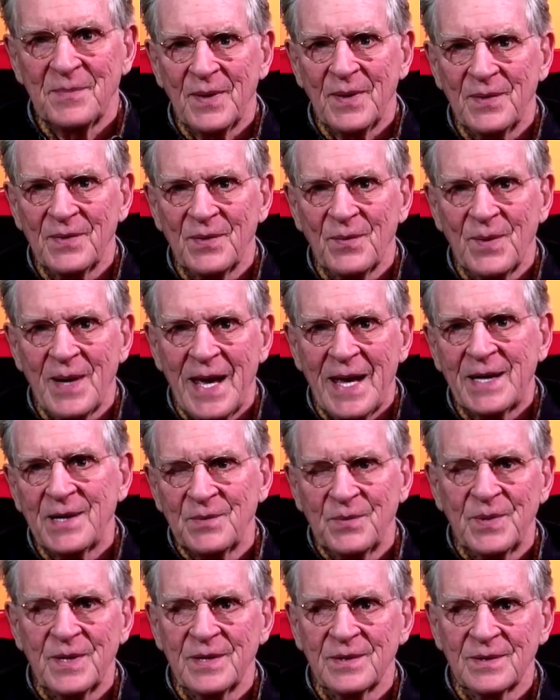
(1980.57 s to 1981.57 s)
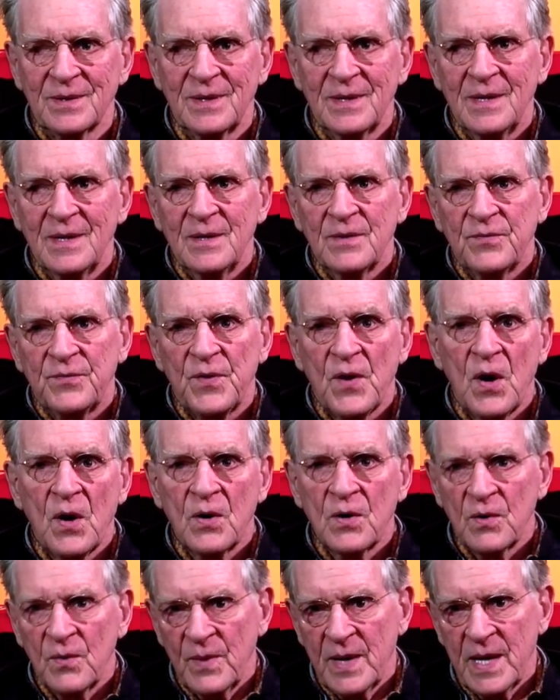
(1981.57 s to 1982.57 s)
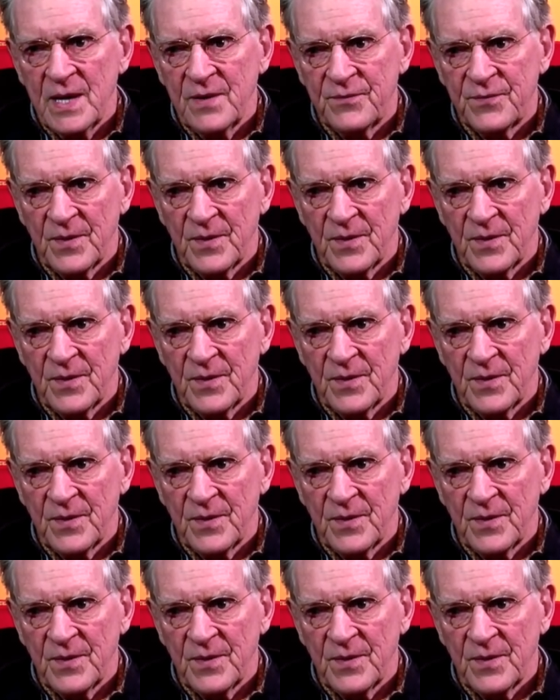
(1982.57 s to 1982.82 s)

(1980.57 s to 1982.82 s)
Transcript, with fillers: on the wagon wheel far away